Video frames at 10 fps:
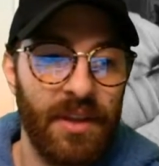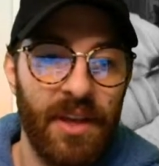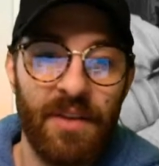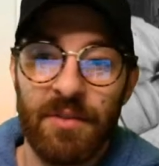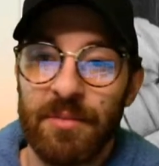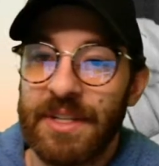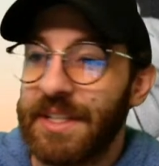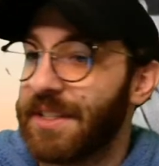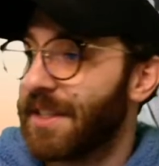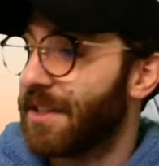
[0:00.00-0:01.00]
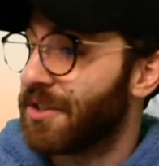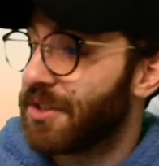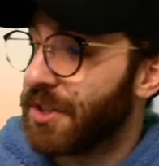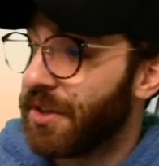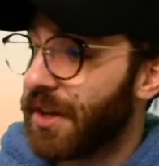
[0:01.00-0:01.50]
Henri Matisse in his
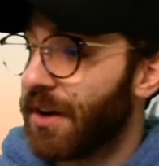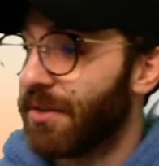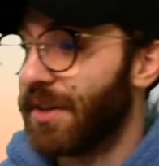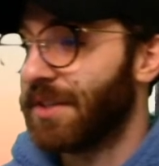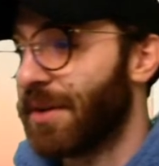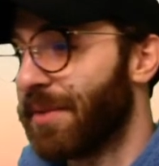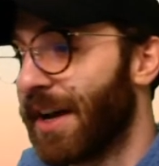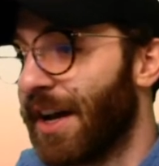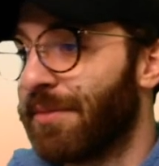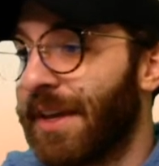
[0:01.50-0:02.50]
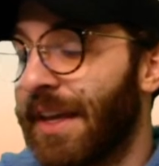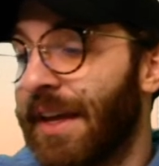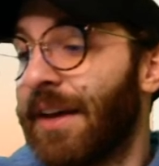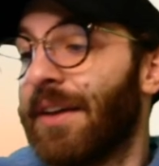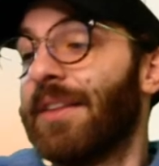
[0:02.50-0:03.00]
studio. He's right behind me.
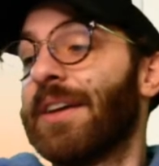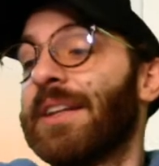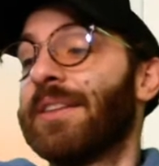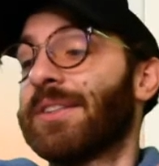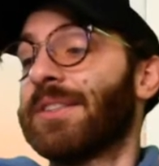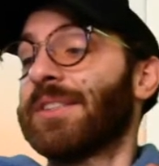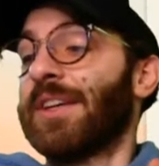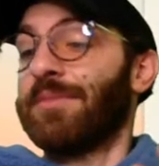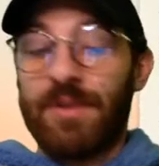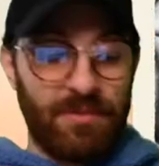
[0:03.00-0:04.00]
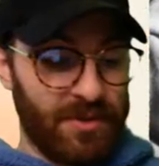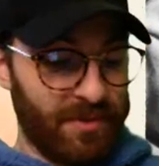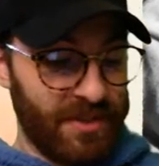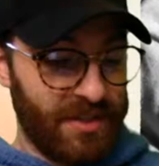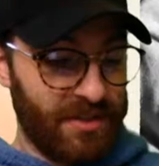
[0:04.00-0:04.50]
Look, he looks just like me with
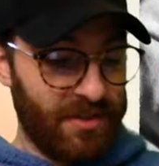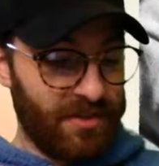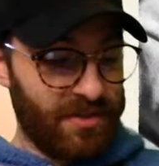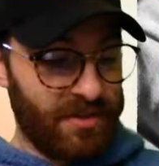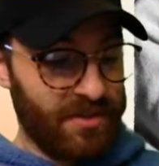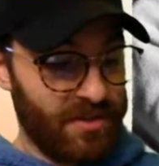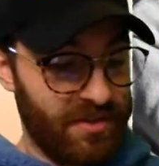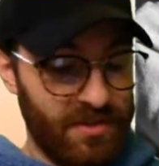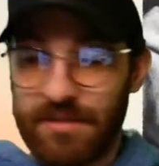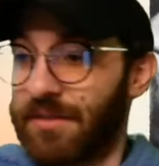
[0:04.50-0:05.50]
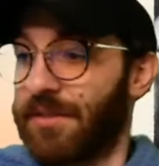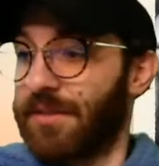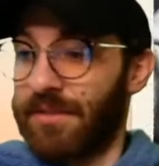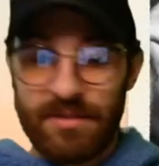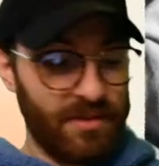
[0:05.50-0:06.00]
my scissors
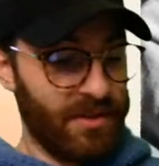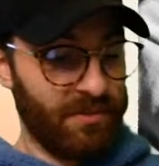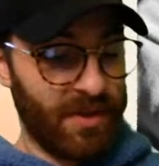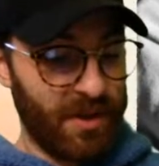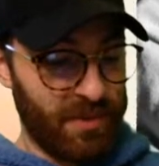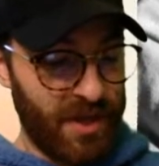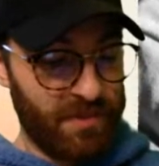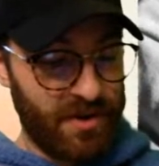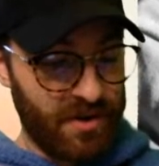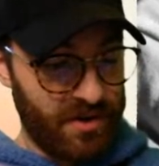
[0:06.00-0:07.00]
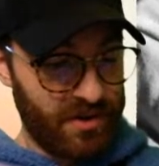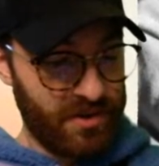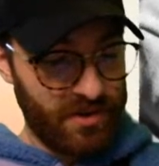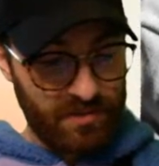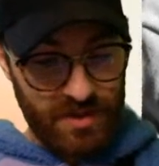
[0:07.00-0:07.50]
and my paper.
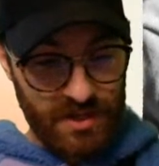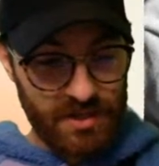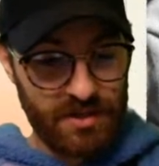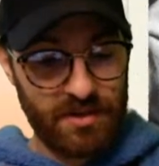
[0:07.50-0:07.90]
Watch.